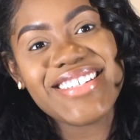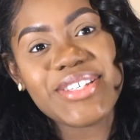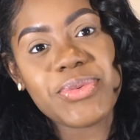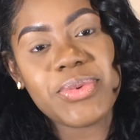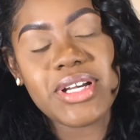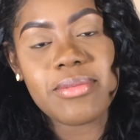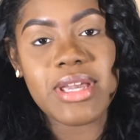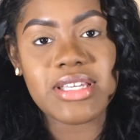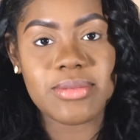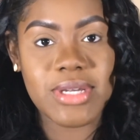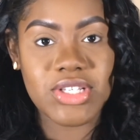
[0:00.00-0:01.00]
welcome
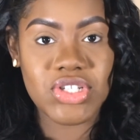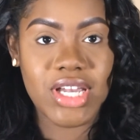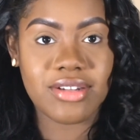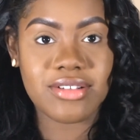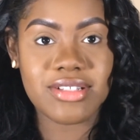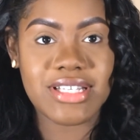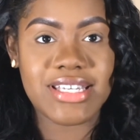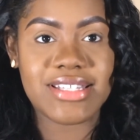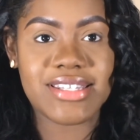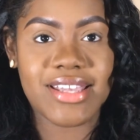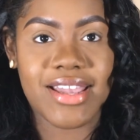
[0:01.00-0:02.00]
back to my channel.
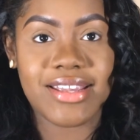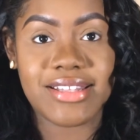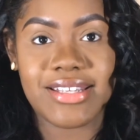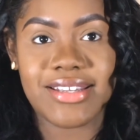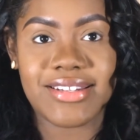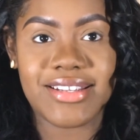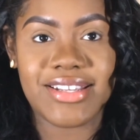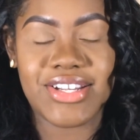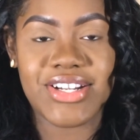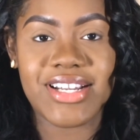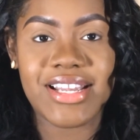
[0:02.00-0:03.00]
It's Kyliana
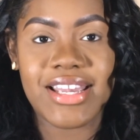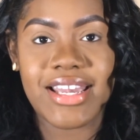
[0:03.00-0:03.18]
here,